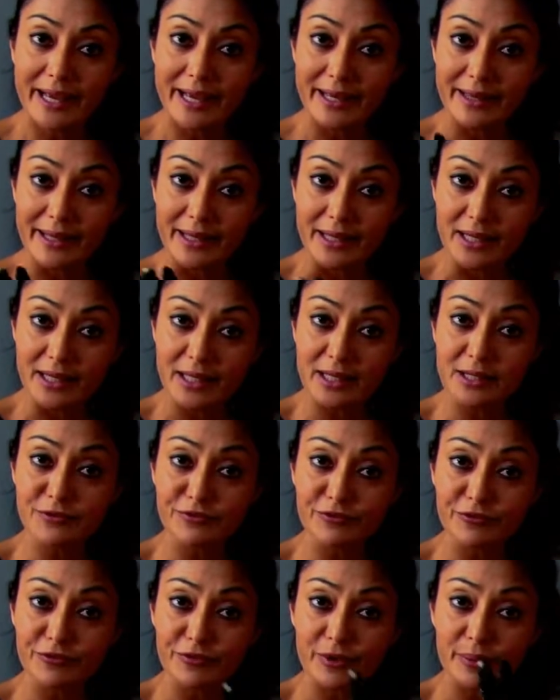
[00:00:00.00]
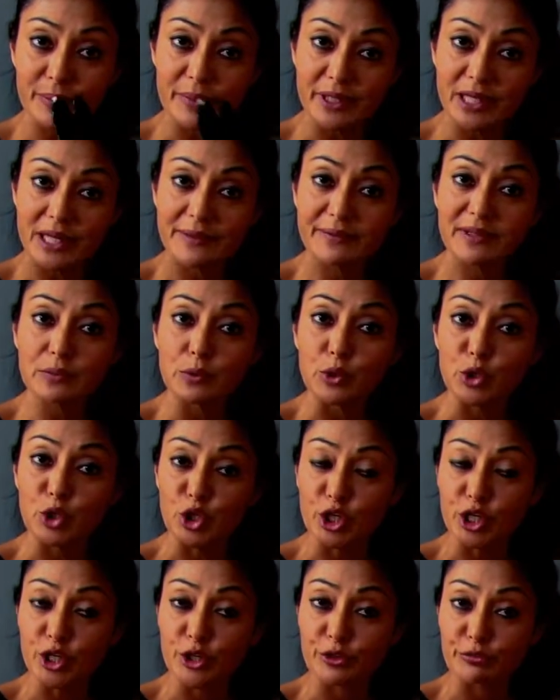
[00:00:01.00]
and the heat from the oven will
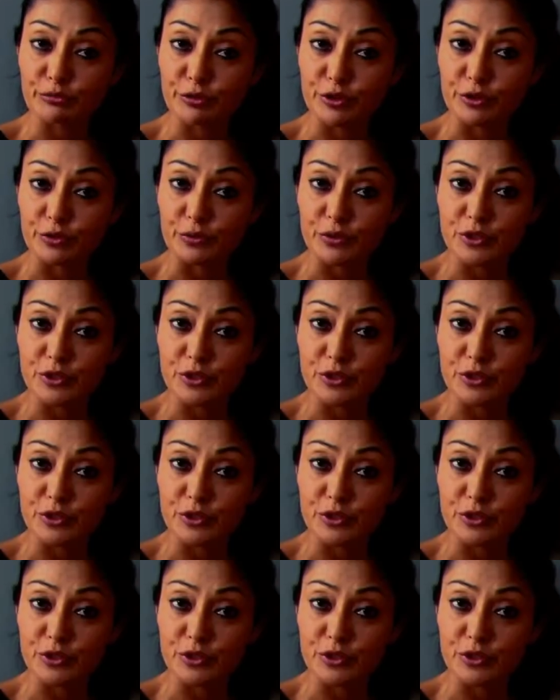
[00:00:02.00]
cook it through.